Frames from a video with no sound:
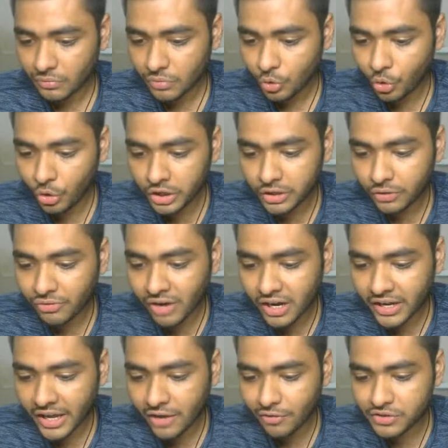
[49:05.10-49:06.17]
Only the
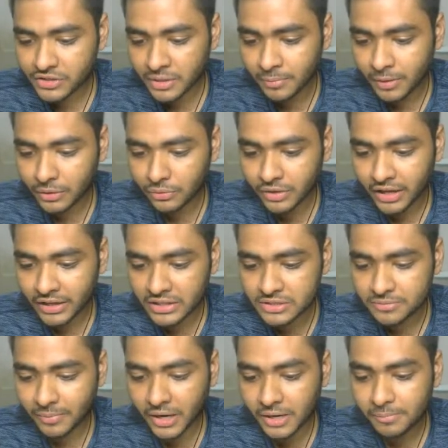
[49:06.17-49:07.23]
one guy was able to get this
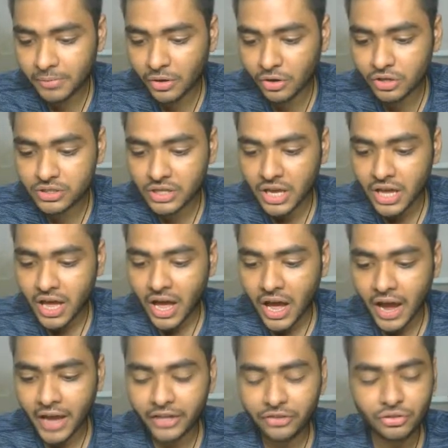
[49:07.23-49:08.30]
part because
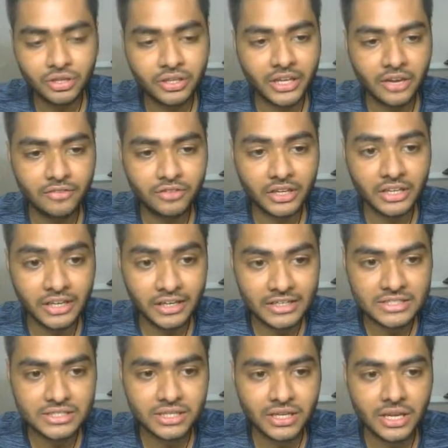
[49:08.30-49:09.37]
I actually gave the
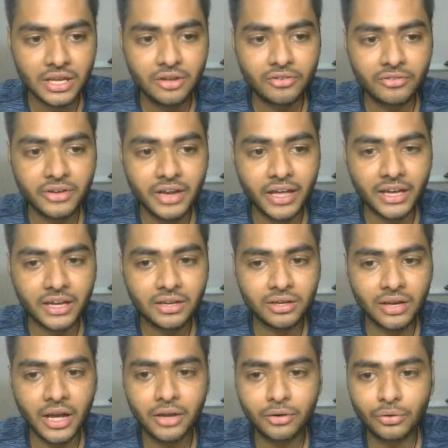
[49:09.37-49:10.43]
hints. Like
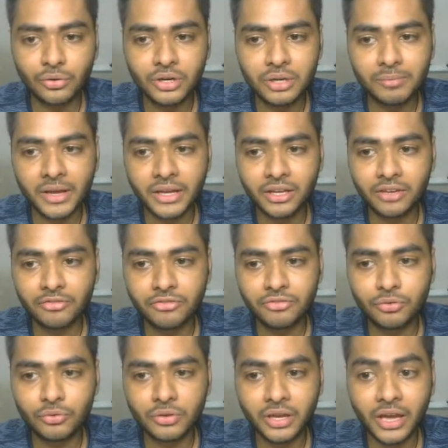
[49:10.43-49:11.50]
I told him, like if
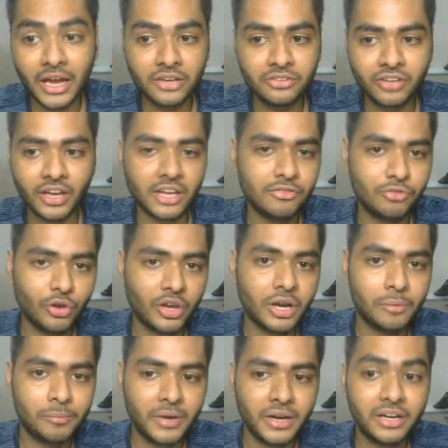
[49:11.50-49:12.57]
you can check if you can
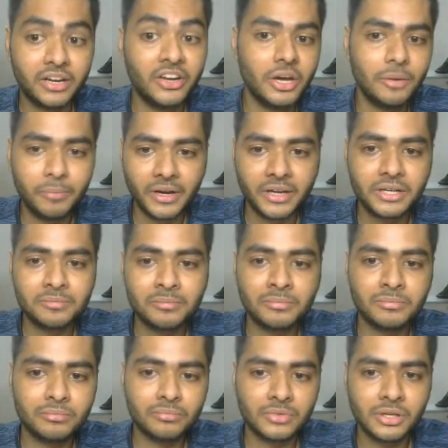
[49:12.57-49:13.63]
re-update
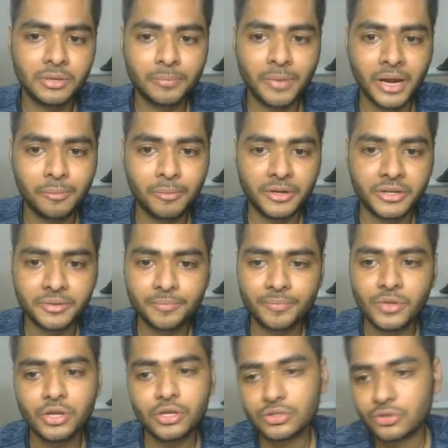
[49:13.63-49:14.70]
the parameter.
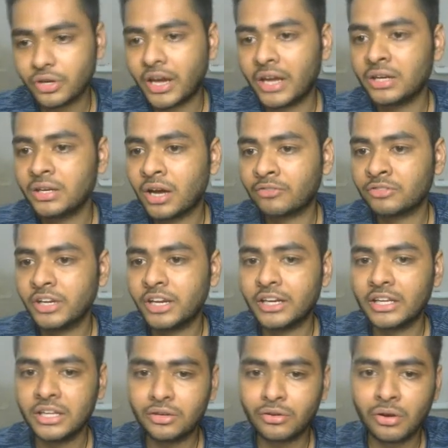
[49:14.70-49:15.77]
So and after that
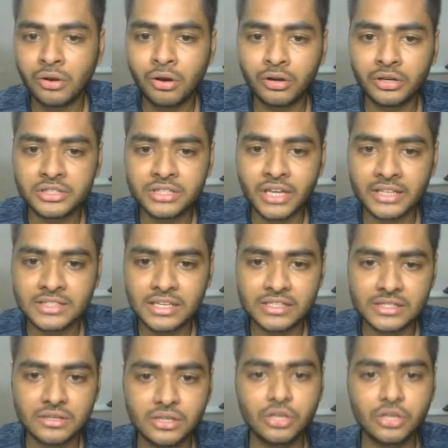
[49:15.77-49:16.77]
he got this access.